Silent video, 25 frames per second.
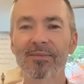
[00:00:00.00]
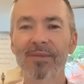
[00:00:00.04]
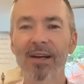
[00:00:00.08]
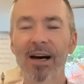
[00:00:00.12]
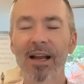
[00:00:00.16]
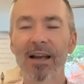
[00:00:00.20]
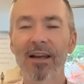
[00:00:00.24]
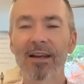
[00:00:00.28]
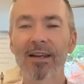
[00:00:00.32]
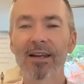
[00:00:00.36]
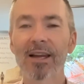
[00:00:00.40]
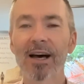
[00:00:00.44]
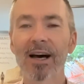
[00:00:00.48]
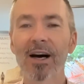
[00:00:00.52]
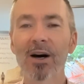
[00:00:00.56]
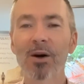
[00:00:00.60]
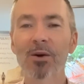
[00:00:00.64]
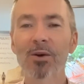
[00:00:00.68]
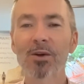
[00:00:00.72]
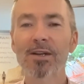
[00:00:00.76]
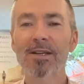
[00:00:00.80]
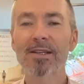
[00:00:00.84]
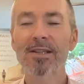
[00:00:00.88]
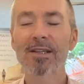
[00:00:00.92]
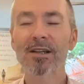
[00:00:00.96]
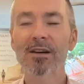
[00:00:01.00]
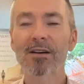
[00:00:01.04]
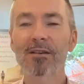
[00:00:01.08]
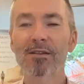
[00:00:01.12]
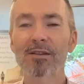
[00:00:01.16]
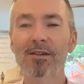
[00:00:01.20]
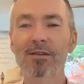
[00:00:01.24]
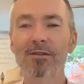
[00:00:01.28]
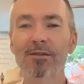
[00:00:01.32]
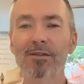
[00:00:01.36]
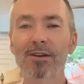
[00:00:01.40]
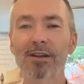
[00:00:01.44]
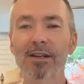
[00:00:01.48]
Allow yourself
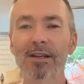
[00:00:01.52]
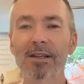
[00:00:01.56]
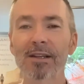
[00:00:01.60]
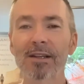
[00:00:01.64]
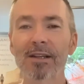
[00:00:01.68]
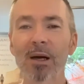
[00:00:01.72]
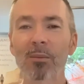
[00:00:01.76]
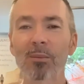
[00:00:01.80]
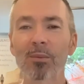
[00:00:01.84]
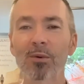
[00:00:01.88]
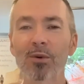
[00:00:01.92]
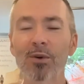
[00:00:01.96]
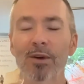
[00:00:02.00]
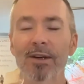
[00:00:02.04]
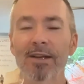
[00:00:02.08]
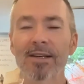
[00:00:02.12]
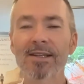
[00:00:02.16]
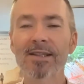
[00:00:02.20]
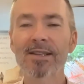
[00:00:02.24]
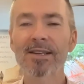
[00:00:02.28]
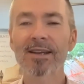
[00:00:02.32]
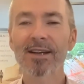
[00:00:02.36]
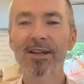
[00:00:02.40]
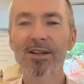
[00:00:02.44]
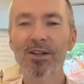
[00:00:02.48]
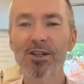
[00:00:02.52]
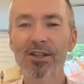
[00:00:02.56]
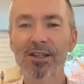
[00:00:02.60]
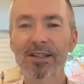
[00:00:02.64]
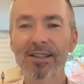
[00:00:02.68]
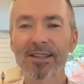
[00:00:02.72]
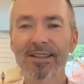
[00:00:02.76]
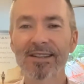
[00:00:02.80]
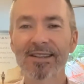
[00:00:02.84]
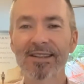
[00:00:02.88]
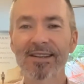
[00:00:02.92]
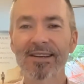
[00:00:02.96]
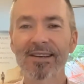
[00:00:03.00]
to feel appreciation
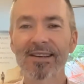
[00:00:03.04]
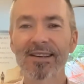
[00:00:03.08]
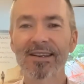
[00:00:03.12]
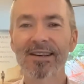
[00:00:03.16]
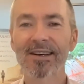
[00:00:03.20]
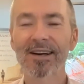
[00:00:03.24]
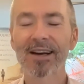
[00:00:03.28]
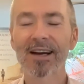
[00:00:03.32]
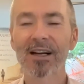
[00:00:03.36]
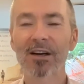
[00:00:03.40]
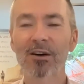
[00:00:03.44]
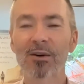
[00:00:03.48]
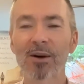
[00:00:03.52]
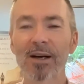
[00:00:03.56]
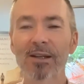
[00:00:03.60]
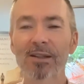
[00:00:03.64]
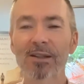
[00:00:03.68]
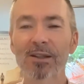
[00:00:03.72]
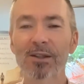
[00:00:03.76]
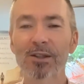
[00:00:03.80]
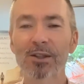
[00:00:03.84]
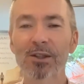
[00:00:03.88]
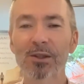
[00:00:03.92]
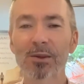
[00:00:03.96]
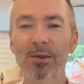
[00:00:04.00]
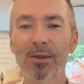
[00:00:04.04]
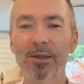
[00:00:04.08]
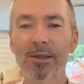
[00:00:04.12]
and gratitude.